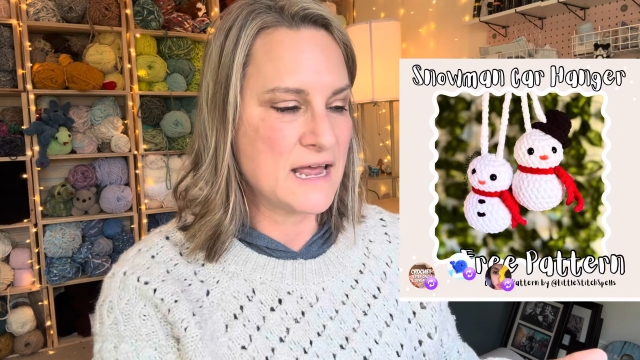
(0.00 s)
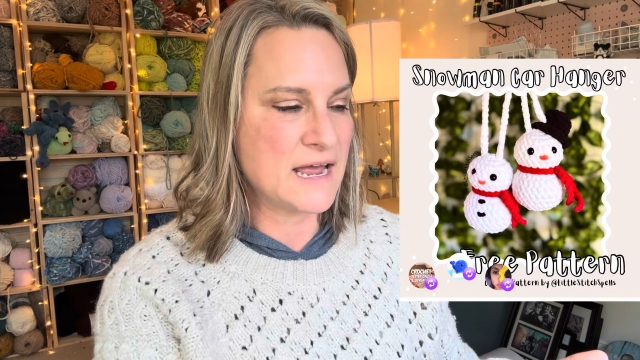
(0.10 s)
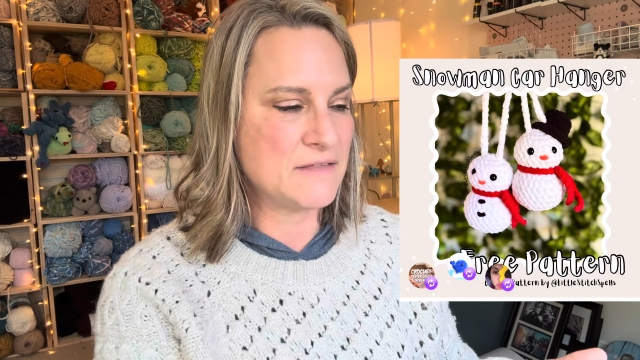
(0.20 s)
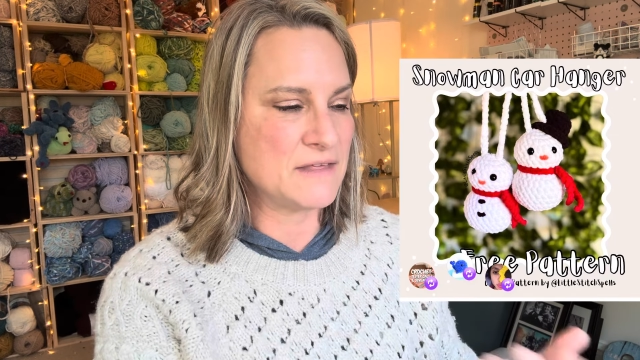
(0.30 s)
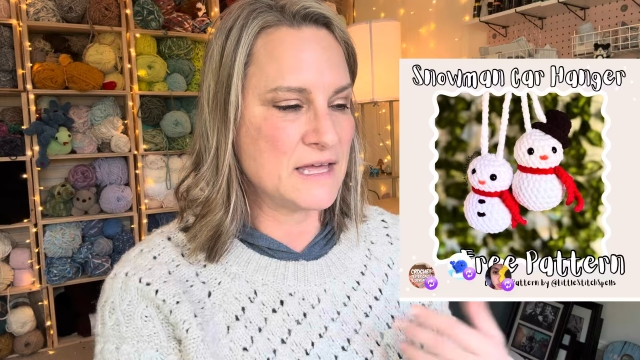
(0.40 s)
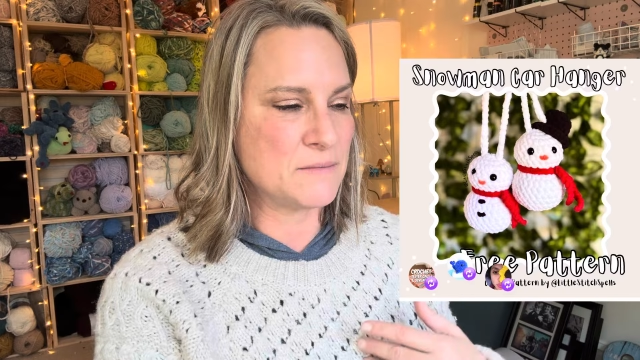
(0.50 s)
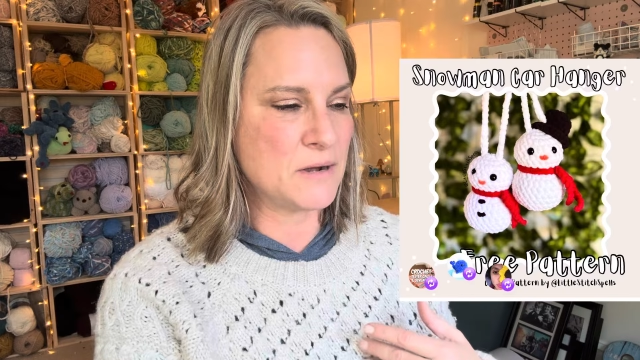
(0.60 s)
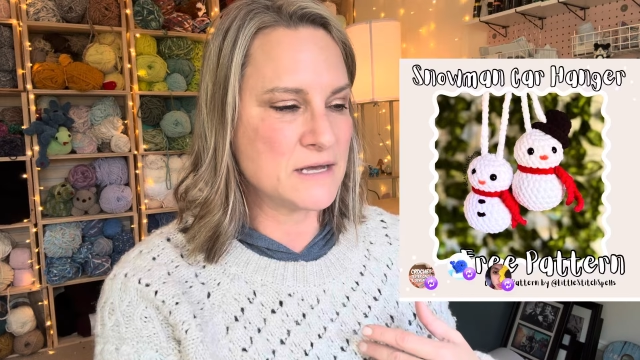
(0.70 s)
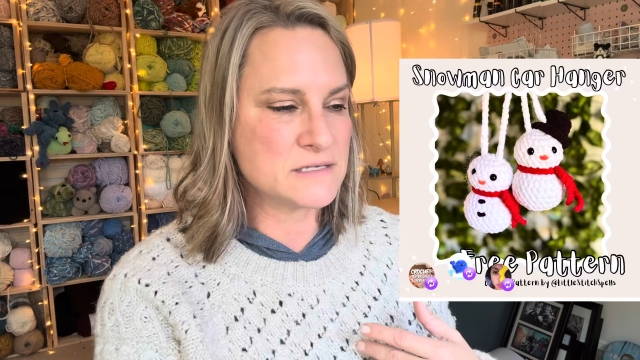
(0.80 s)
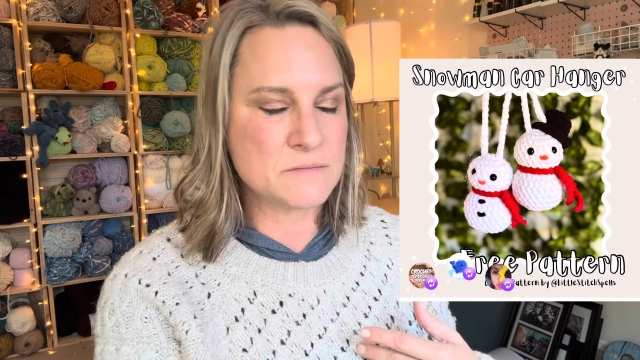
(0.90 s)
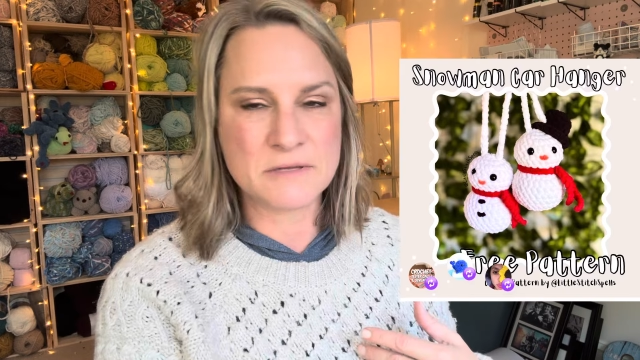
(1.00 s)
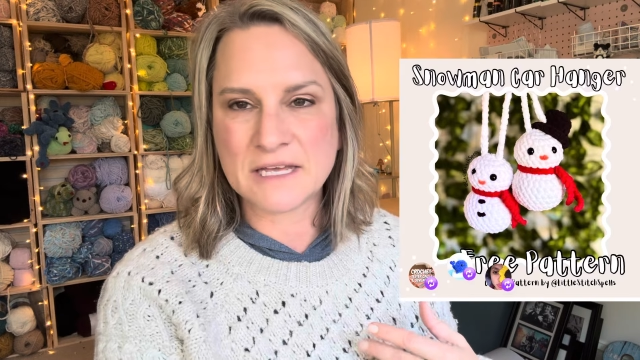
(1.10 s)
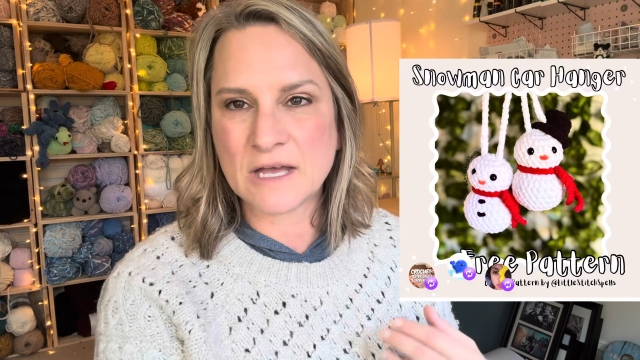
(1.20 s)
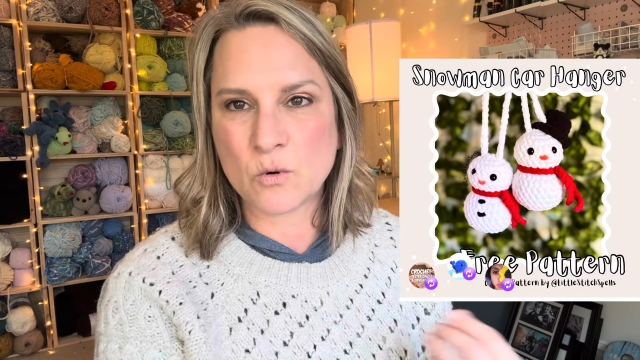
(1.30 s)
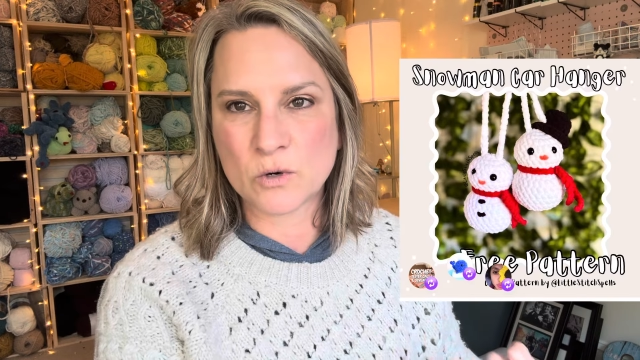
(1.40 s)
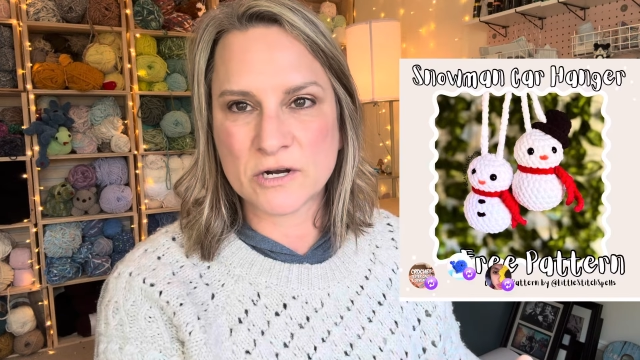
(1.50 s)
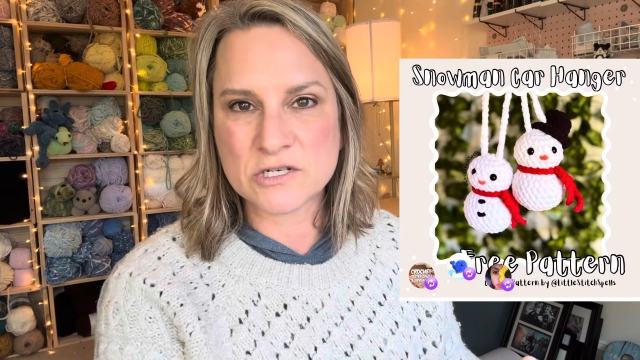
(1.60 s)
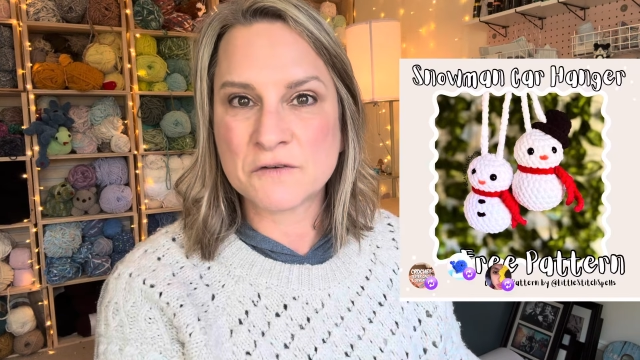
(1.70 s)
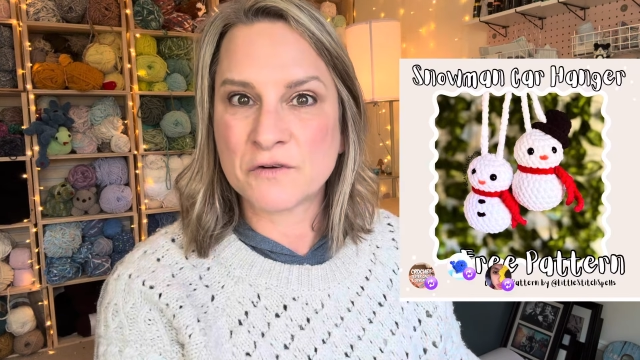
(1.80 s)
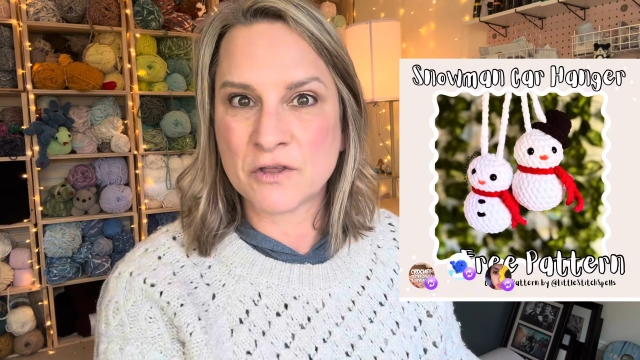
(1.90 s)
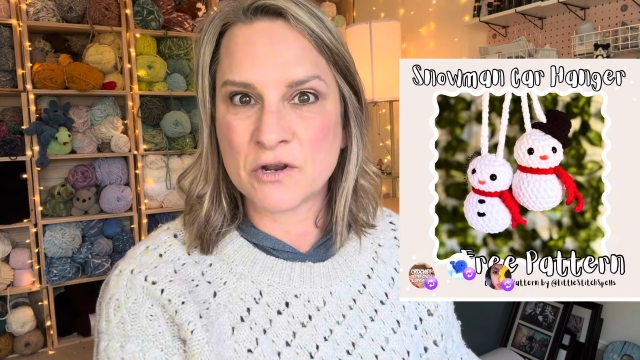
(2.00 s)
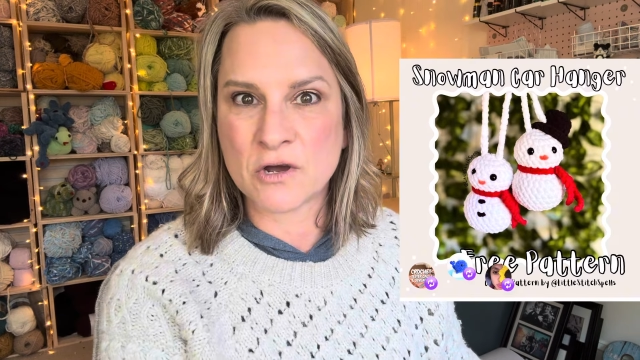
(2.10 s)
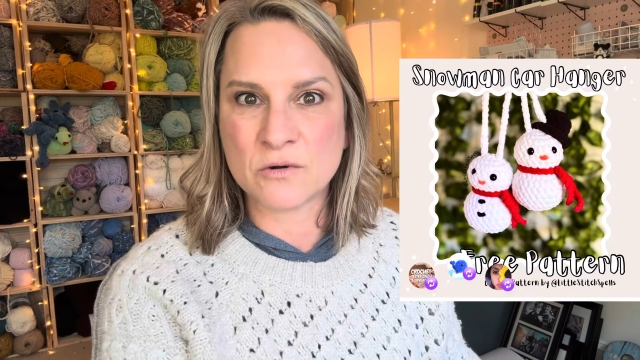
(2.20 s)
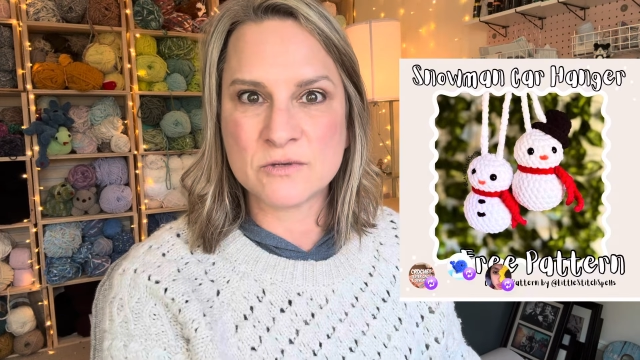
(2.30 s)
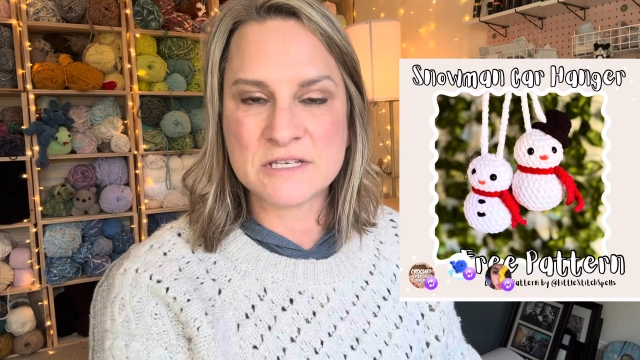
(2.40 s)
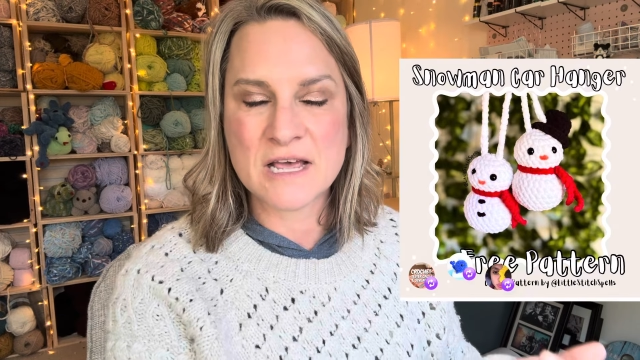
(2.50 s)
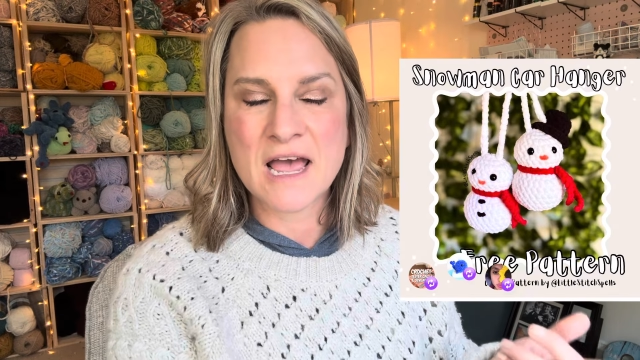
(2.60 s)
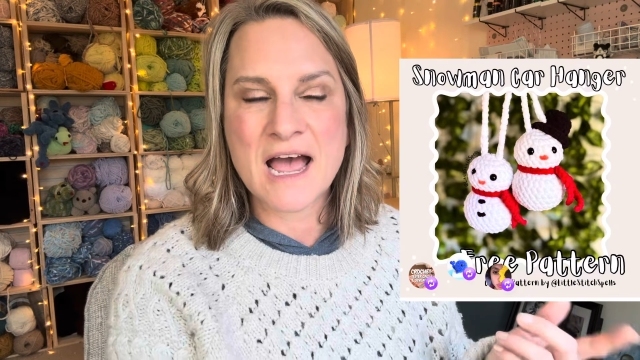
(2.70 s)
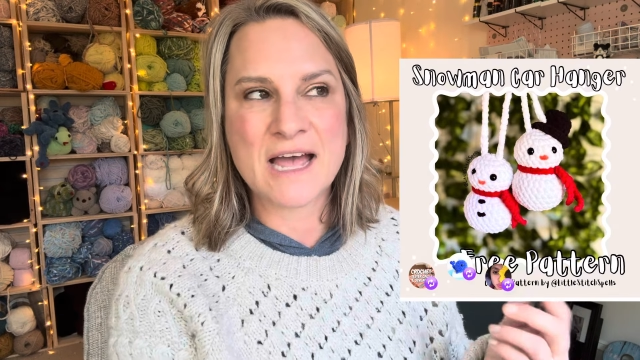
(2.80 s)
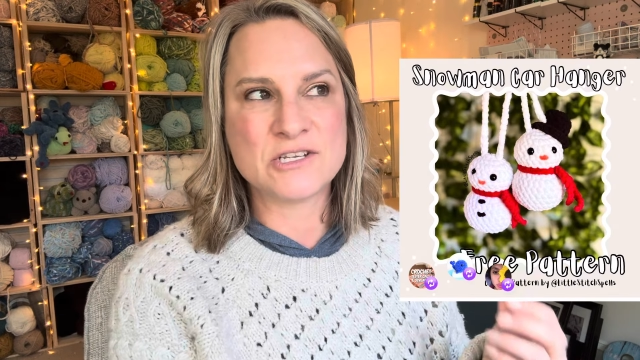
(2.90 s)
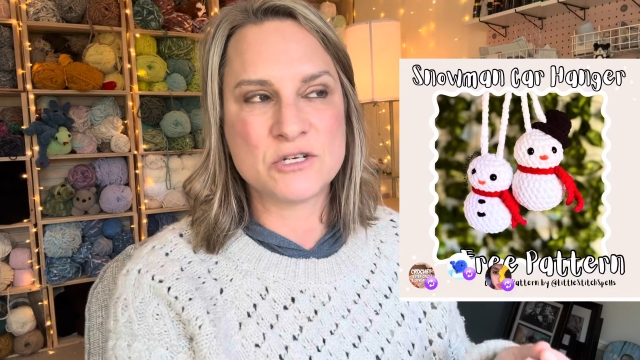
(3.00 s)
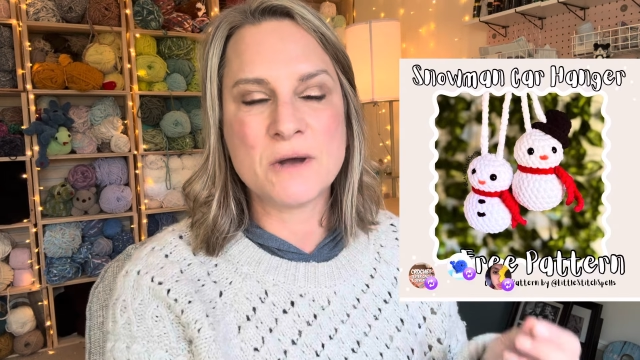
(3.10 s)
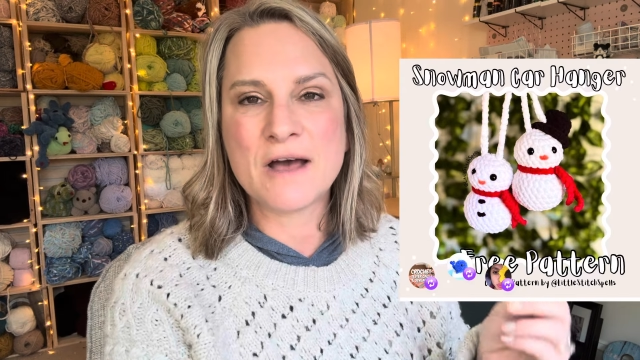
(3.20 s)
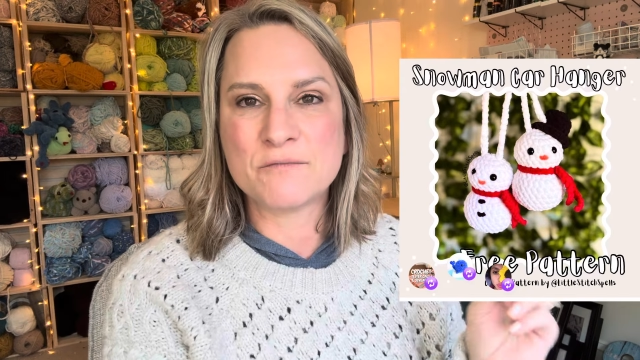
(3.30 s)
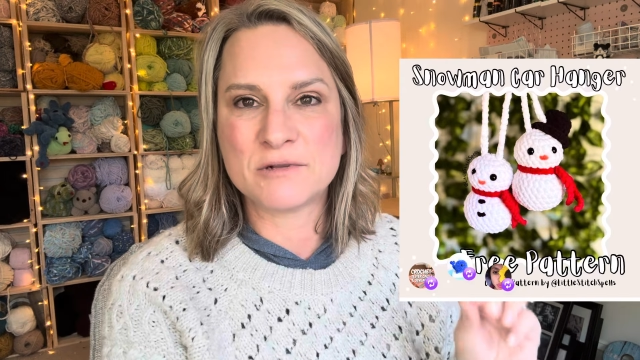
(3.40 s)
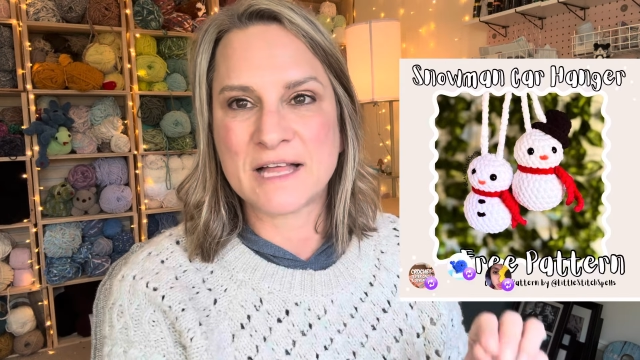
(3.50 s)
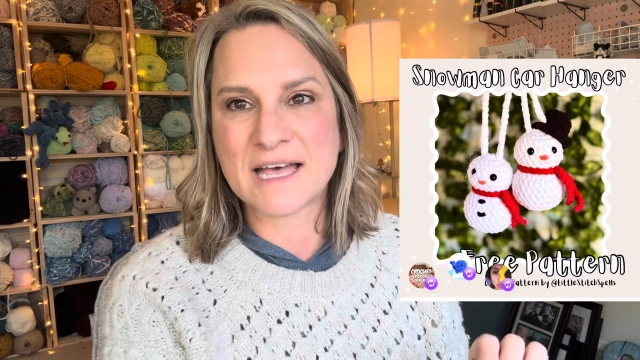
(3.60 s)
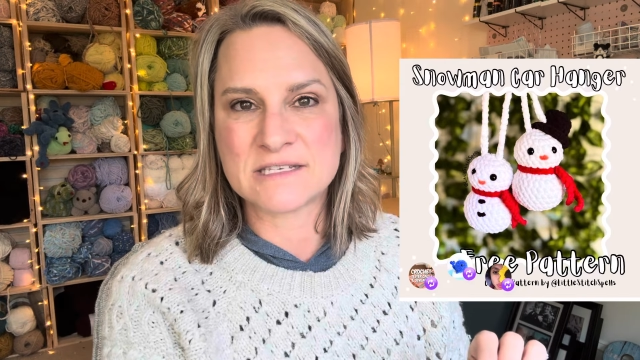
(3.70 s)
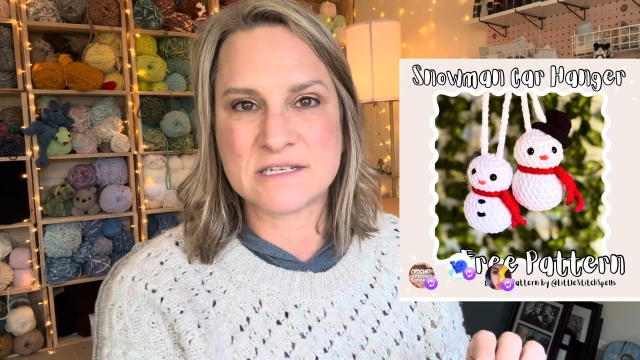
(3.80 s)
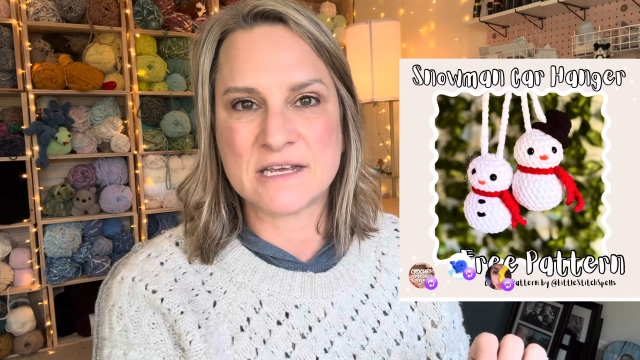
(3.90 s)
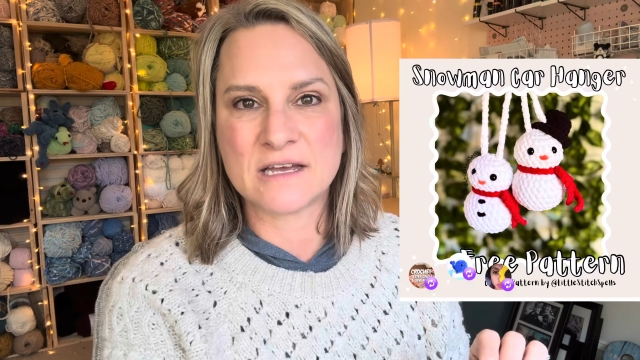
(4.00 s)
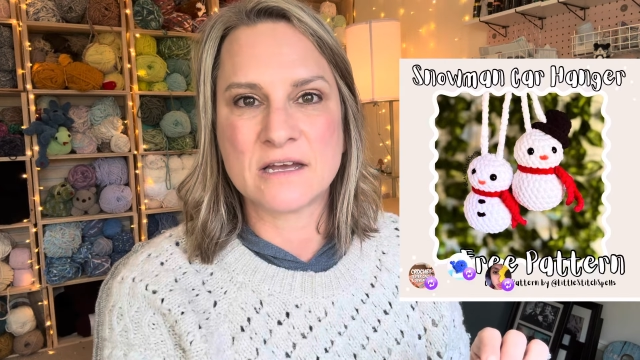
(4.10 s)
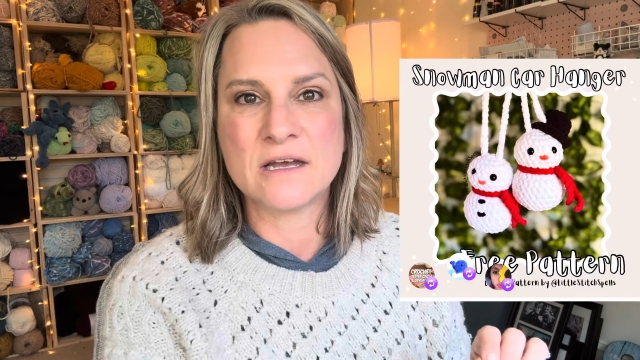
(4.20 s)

and then possibly orange for the nose. I do have plastic